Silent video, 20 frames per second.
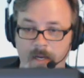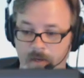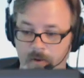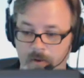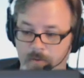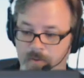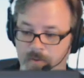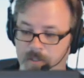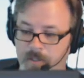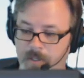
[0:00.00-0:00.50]

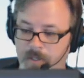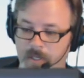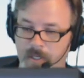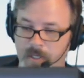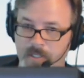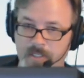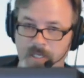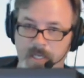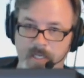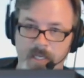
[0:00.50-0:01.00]
note uh,
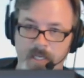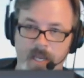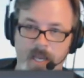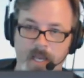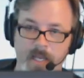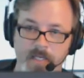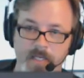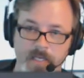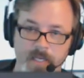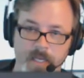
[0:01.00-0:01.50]
is set
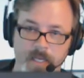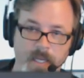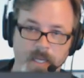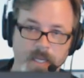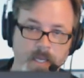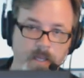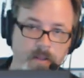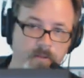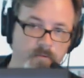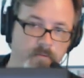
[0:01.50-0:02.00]
at
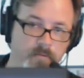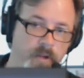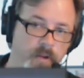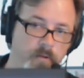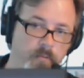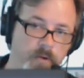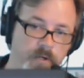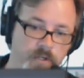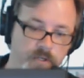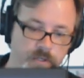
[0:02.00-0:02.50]

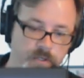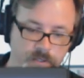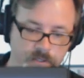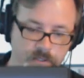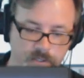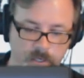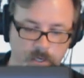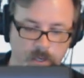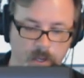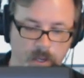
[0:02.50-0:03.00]
E3, which
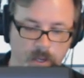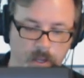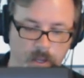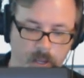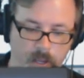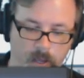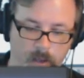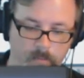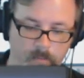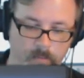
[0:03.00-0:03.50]
is
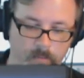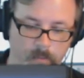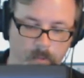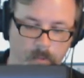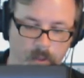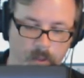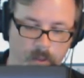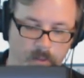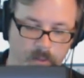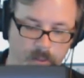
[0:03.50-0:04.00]
um, mm
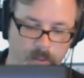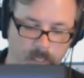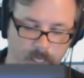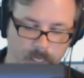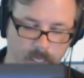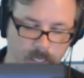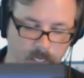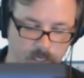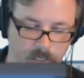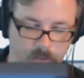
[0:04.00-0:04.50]
-hmm. the
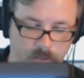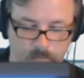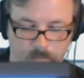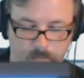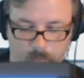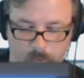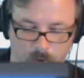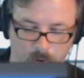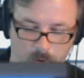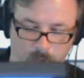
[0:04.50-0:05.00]
E
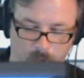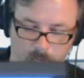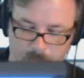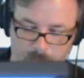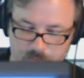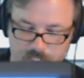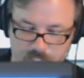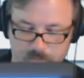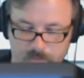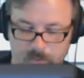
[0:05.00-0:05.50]

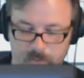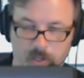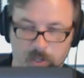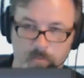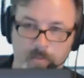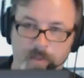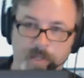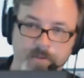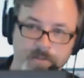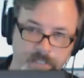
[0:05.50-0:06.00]
um, just below
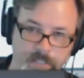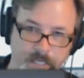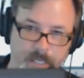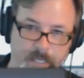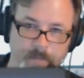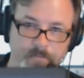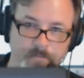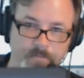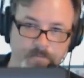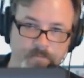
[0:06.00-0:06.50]
middle
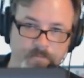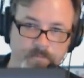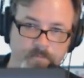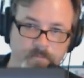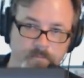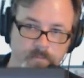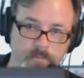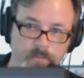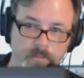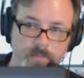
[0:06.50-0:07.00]
C.
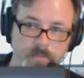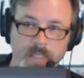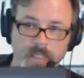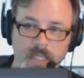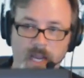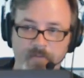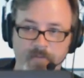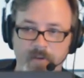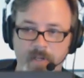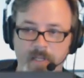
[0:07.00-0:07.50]

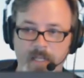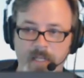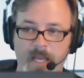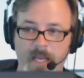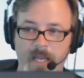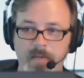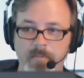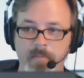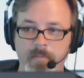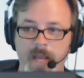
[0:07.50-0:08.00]
Now, if you'd
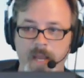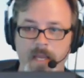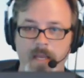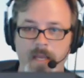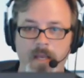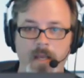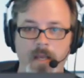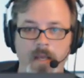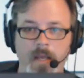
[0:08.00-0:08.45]
like to make